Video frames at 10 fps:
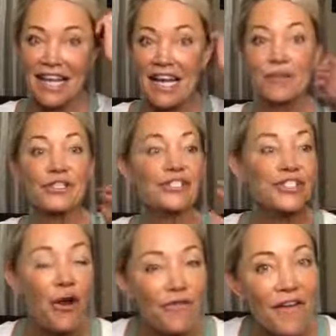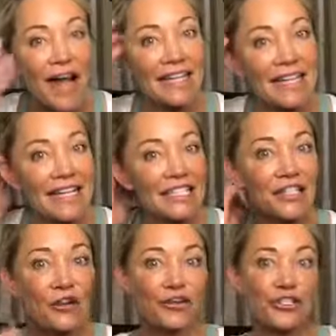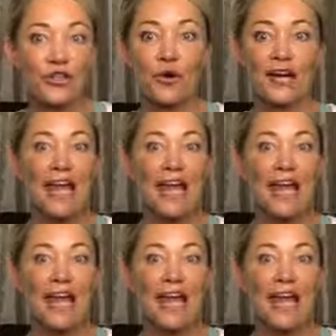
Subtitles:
It was so fun getting to know your story.